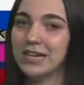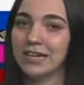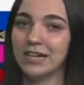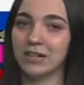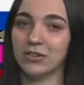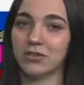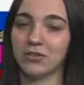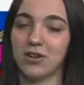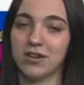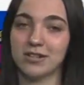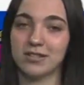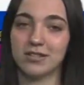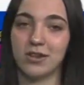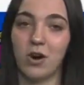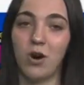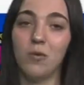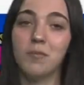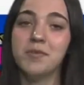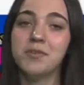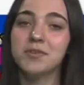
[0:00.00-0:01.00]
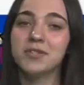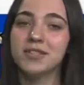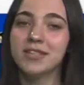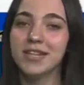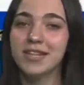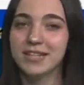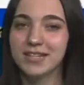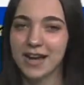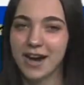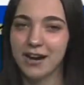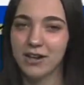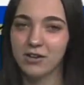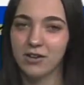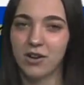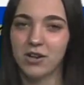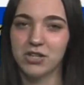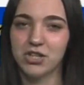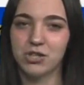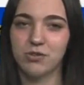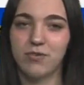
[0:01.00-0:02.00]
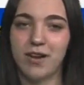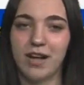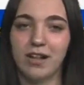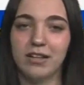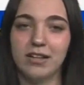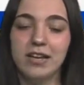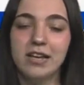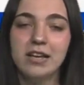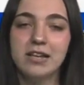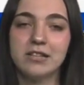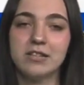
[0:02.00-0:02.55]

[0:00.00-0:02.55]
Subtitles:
across almost the entire Concho Valley.